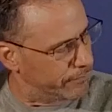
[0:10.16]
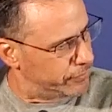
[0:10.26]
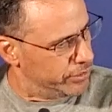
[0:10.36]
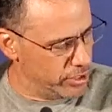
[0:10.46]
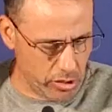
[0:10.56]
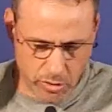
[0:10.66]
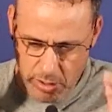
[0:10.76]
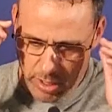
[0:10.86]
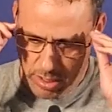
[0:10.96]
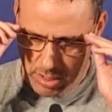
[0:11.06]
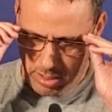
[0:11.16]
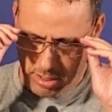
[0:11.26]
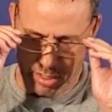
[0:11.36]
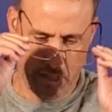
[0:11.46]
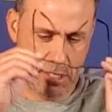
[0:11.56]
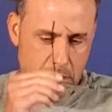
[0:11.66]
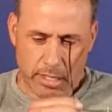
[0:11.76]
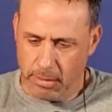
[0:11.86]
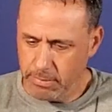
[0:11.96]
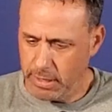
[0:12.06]
afternoon.
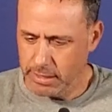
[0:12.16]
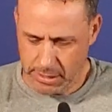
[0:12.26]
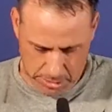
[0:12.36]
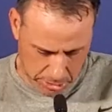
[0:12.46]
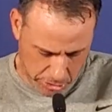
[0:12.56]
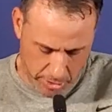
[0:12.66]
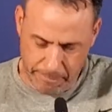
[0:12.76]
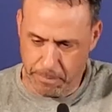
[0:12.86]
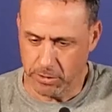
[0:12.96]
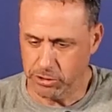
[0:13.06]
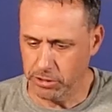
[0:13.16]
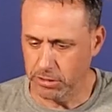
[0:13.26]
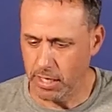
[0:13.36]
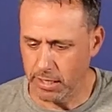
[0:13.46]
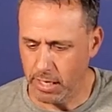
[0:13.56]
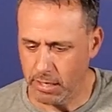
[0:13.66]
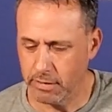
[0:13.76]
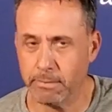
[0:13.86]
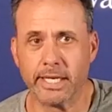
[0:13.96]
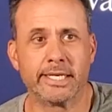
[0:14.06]
Got my softball shirt on in
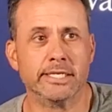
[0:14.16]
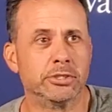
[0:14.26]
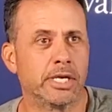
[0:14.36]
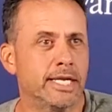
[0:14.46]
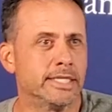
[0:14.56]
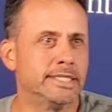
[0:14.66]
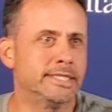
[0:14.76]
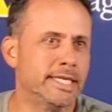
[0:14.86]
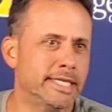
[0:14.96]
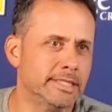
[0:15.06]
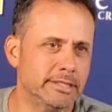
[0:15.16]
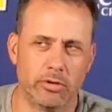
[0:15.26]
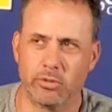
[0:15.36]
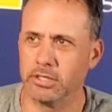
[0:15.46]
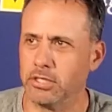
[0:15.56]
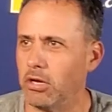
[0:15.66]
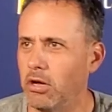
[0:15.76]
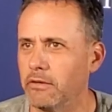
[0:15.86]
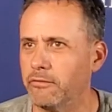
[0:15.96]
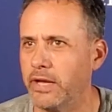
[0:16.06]
honor of Mike Kindrea today, going into the
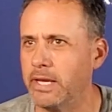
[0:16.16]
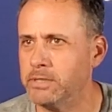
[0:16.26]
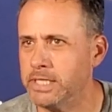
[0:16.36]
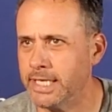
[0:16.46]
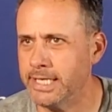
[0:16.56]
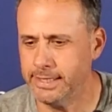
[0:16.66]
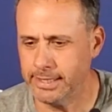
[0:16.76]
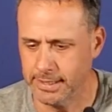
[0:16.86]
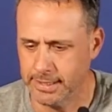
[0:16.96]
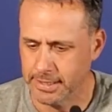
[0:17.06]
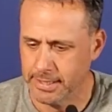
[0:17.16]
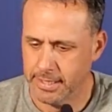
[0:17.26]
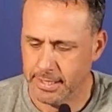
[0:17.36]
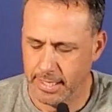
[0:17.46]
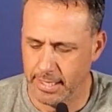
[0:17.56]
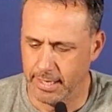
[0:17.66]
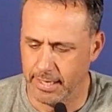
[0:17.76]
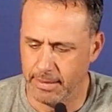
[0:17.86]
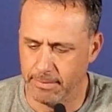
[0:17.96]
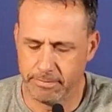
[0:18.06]
Hall of Fame tonight.
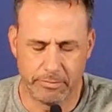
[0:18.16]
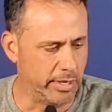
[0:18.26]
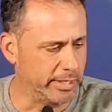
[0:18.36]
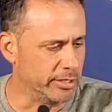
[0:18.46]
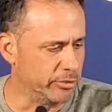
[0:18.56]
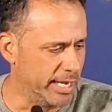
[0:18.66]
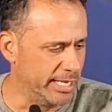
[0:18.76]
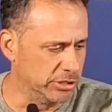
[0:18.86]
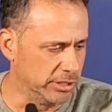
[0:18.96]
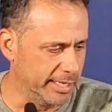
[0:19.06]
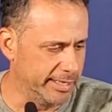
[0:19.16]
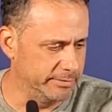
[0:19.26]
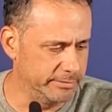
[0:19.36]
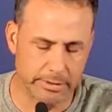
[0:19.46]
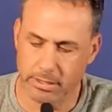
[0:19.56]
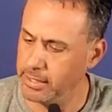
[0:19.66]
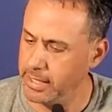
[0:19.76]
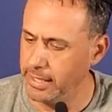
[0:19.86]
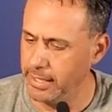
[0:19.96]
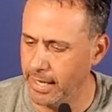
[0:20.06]
Want to congratulate
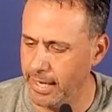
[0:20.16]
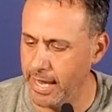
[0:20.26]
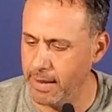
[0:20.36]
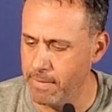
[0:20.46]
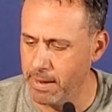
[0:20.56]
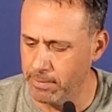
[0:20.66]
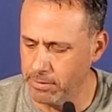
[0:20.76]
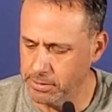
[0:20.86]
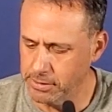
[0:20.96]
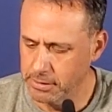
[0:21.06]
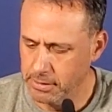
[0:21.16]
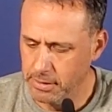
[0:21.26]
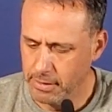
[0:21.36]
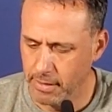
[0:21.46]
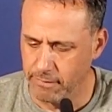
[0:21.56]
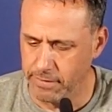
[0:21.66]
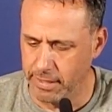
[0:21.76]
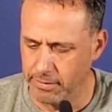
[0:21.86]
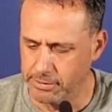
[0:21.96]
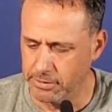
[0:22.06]
the eight members of
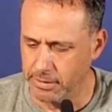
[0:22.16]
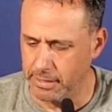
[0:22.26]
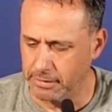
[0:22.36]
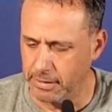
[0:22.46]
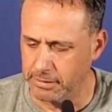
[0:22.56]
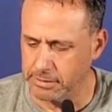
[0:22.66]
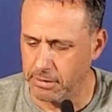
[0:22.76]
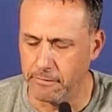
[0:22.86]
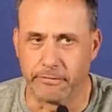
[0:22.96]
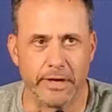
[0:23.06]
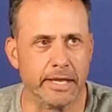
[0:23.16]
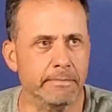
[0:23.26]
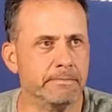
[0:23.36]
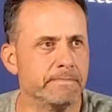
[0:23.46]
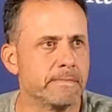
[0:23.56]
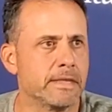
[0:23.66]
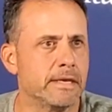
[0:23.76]
the Arizona Athletics Hall of Fame